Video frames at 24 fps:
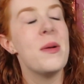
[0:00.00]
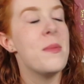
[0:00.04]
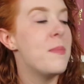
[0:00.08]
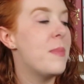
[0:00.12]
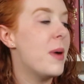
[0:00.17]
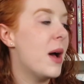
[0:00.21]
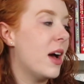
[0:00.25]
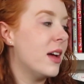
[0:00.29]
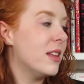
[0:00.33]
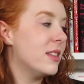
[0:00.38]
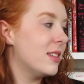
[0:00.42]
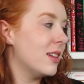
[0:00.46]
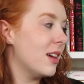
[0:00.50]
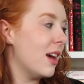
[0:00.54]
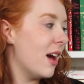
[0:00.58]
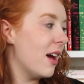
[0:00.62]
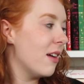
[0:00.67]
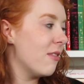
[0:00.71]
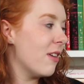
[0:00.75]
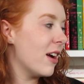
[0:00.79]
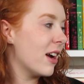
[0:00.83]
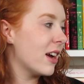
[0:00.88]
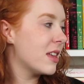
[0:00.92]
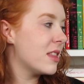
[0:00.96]
But I
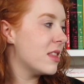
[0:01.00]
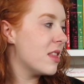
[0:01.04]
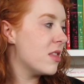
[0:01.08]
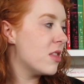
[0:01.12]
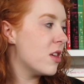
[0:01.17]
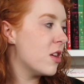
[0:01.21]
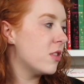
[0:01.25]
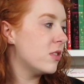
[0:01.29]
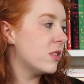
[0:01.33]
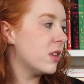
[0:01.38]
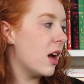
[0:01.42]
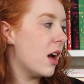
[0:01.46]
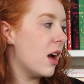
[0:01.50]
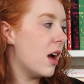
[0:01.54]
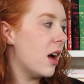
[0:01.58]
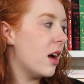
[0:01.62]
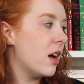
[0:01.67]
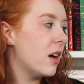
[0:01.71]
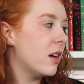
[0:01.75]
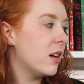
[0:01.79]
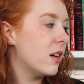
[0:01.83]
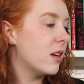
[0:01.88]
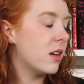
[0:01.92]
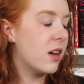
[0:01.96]
reckon that those are